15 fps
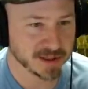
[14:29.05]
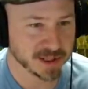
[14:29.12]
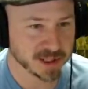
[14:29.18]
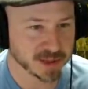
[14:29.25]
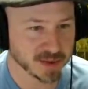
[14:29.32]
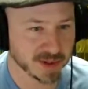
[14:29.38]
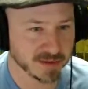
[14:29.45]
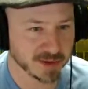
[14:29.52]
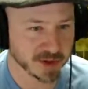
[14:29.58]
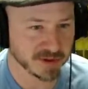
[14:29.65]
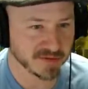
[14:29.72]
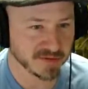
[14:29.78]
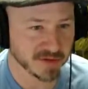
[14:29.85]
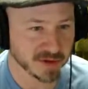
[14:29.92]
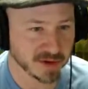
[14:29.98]
This is what I'm looking
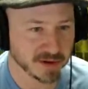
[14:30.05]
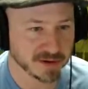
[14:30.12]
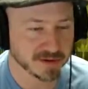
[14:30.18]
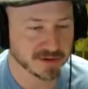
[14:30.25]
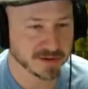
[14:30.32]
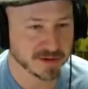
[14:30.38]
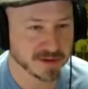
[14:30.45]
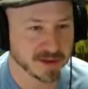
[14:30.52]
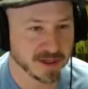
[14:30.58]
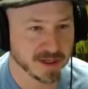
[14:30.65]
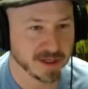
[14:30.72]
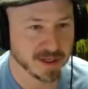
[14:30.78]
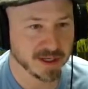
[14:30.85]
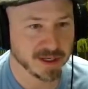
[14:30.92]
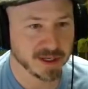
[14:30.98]
for.
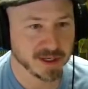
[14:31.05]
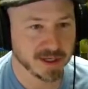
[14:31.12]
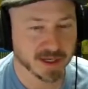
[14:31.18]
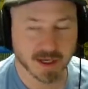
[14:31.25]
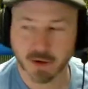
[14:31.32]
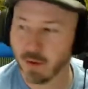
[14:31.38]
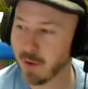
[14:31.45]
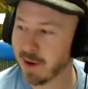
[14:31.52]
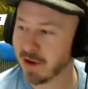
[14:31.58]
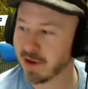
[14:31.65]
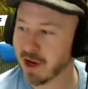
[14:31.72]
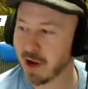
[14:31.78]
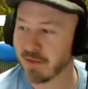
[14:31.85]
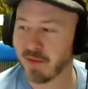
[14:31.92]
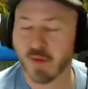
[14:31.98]
We'll wait a
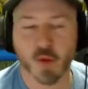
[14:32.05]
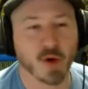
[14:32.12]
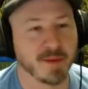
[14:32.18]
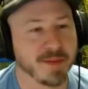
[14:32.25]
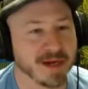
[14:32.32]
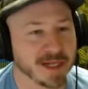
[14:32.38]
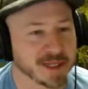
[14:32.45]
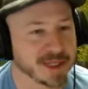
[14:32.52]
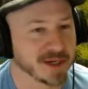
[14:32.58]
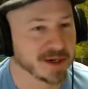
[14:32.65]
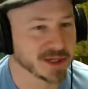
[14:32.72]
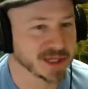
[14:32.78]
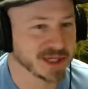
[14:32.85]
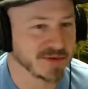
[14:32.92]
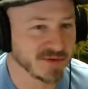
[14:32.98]
couple more minutes here
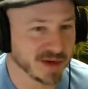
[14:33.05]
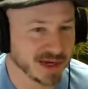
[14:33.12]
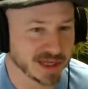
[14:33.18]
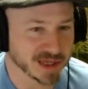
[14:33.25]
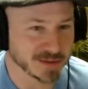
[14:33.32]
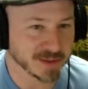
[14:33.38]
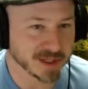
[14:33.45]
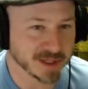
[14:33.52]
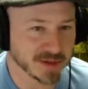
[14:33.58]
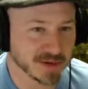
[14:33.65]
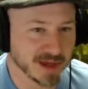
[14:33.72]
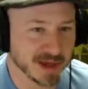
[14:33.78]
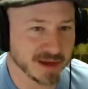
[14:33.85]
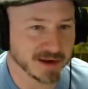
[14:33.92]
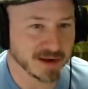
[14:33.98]
and see if we can get them to do
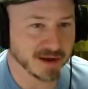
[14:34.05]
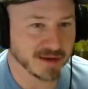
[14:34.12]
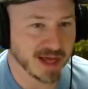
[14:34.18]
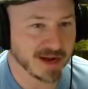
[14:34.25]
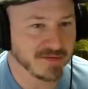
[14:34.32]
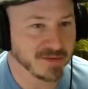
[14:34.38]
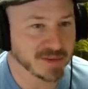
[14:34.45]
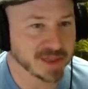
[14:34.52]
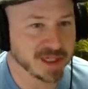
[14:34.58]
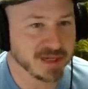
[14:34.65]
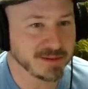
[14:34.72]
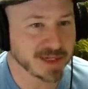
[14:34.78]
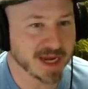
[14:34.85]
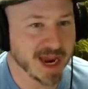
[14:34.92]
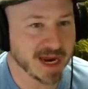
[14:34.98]
that. A lot of them
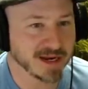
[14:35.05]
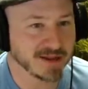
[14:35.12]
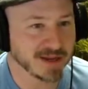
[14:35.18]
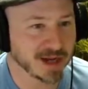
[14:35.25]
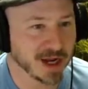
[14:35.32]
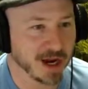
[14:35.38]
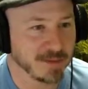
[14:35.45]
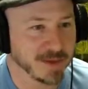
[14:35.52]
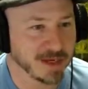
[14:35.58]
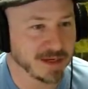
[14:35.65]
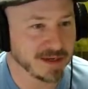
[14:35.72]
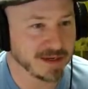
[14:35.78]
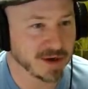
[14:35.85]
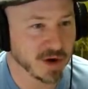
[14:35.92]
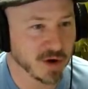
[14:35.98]
seem to kind of like come
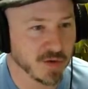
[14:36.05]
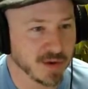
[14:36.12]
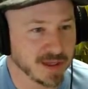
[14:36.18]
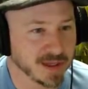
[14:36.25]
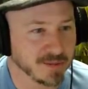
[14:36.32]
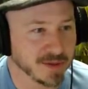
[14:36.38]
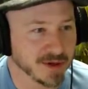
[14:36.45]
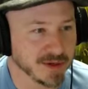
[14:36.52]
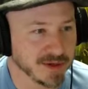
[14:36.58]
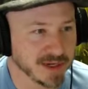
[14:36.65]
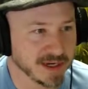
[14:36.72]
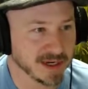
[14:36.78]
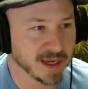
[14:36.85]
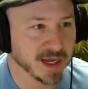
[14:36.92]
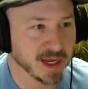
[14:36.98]
in, go in the
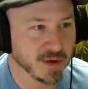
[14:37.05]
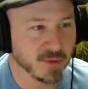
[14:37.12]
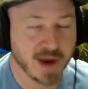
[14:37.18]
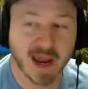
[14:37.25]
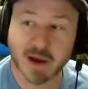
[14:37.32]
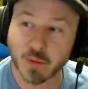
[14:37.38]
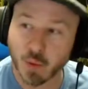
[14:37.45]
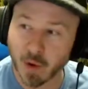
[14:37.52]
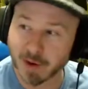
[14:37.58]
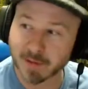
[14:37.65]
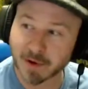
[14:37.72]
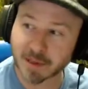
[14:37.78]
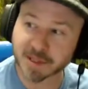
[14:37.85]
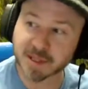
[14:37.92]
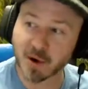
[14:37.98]
building. We had one
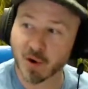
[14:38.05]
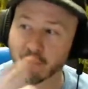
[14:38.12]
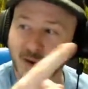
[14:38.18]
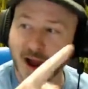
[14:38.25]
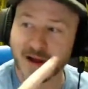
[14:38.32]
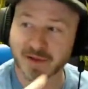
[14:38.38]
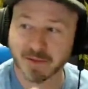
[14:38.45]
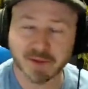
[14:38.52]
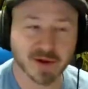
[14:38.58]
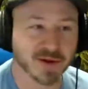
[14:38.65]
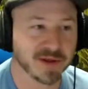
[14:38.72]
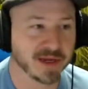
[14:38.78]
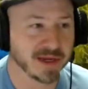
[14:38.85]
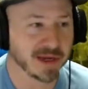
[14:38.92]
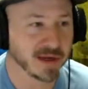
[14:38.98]
person go around the
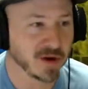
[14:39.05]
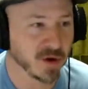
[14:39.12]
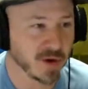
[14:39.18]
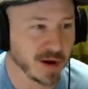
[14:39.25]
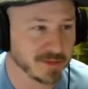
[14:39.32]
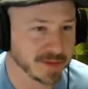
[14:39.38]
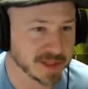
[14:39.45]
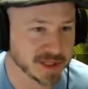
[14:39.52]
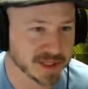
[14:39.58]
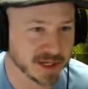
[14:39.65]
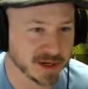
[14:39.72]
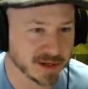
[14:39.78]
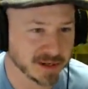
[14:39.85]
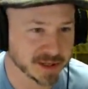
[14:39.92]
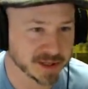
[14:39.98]
building and go up the
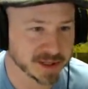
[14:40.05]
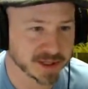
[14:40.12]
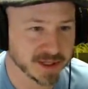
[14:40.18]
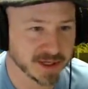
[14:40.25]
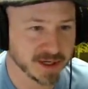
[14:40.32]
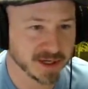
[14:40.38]
stairs.